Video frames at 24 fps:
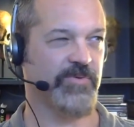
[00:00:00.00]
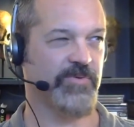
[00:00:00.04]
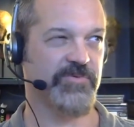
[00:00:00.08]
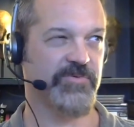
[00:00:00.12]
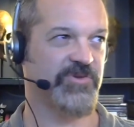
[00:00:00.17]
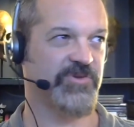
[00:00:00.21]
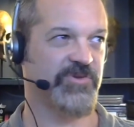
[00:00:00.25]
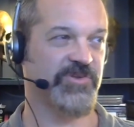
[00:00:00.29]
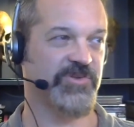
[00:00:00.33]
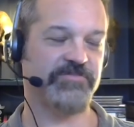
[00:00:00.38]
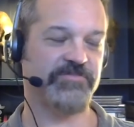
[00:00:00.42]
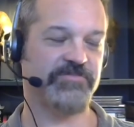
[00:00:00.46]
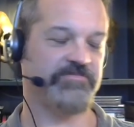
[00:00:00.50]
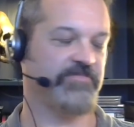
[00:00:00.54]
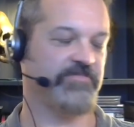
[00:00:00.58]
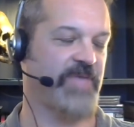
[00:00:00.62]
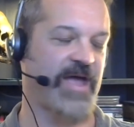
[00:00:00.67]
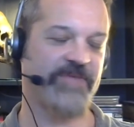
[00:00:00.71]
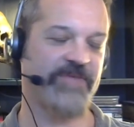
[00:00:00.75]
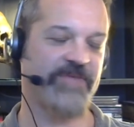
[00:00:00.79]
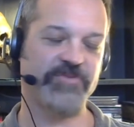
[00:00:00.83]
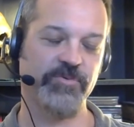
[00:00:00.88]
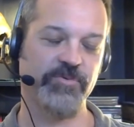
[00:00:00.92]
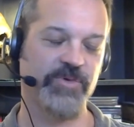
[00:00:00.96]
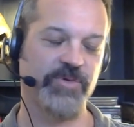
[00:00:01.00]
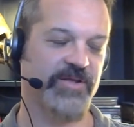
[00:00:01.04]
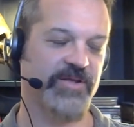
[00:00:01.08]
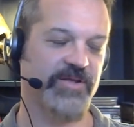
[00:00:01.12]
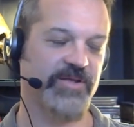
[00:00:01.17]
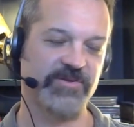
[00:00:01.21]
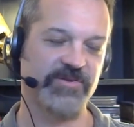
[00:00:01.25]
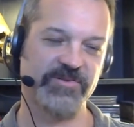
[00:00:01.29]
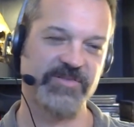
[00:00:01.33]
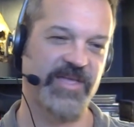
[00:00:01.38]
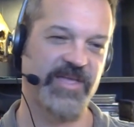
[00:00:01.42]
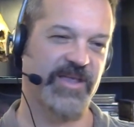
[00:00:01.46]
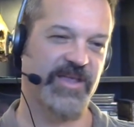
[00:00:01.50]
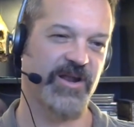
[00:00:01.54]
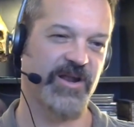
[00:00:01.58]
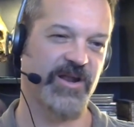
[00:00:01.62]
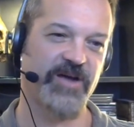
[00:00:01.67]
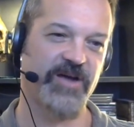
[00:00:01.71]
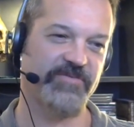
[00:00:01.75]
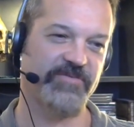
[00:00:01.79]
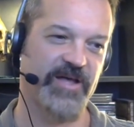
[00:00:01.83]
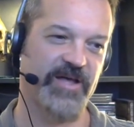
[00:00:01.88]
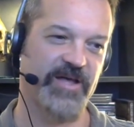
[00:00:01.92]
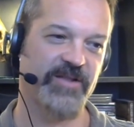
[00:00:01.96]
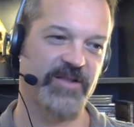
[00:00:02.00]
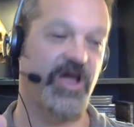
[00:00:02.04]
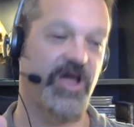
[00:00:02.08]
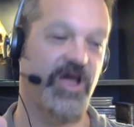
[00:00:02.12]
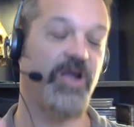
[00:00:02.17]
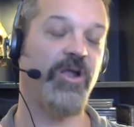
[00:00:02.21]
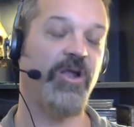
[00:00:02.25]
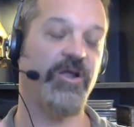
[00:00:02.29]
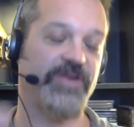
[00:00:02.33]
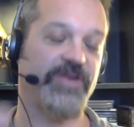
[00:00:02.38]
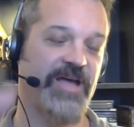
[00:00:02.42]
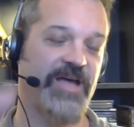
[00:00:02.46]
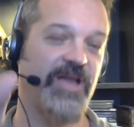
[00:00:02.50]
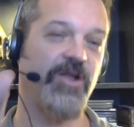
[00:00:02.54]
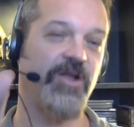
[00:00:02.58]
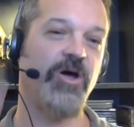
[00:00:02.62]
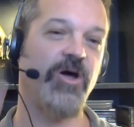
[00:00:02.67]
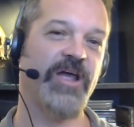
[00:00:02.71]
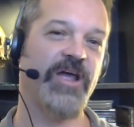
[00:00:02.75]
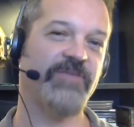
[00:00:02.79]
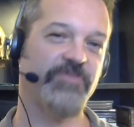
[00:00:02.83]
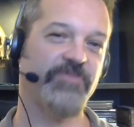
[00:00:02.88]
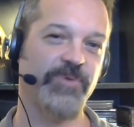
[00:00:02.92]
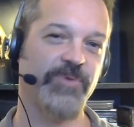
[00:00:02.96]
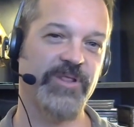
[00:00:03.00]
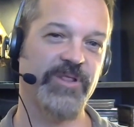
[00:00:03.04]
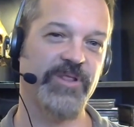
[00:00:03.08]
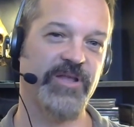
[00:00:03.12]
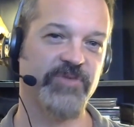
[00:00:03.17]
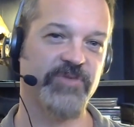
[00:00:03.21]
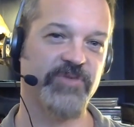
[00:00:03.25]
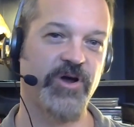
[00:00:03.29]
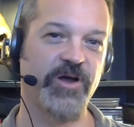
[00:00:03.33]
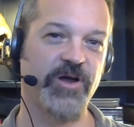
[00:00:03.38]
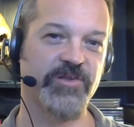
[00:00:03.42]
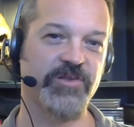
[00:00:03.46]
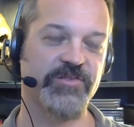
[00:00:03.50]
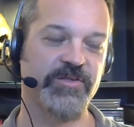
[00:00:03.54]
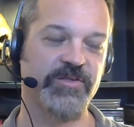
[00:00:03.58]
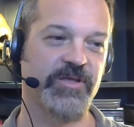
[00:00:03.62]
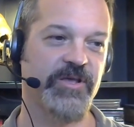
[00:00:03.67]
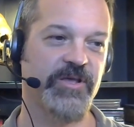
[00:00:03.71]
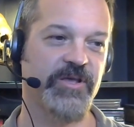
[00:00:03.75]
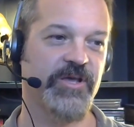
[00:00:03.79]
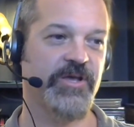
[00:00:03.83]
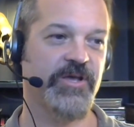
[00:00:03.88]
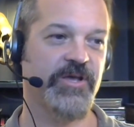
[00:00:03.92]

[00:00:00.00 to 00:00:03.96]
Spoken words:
just after we had just taken off, not long after we left Austin,